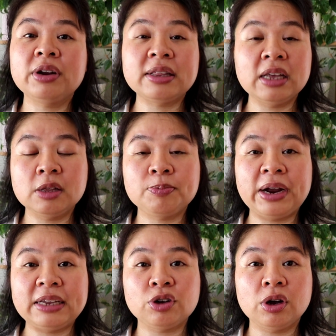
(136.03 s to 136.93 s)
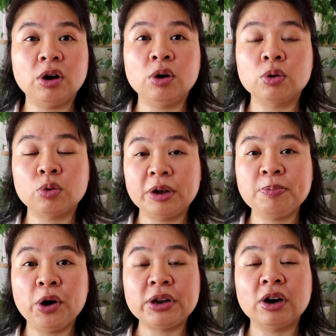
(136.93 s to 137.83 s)
another branch or
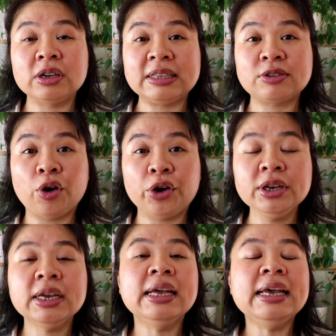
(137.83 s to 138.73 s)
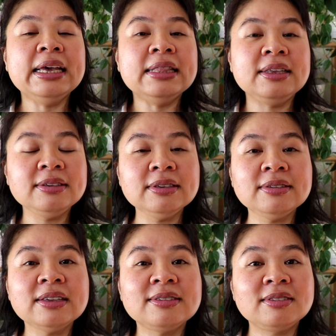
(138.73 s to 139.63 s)
growth point on its own. This
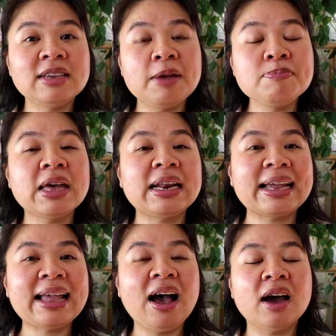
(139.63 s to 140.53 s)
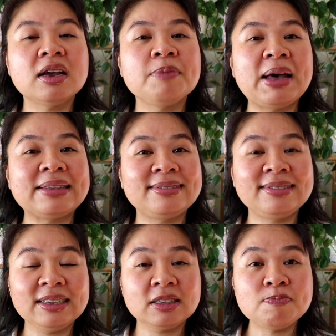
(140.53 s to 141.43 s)
is a stem that I cut about
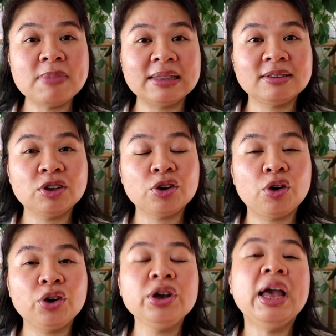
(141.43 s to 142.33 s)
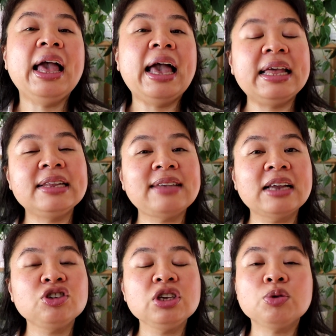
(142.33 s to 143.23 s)
6 months ago, and it's
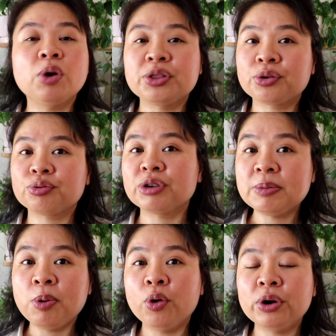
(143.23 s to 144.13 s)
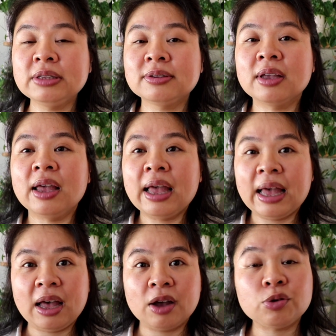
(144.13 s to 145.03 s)
actually grown 3 points,
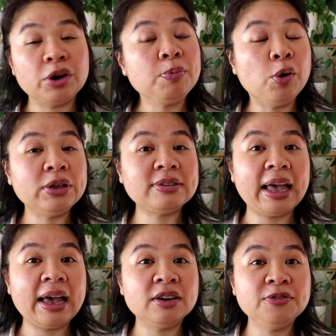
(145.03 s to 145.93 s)
growth points out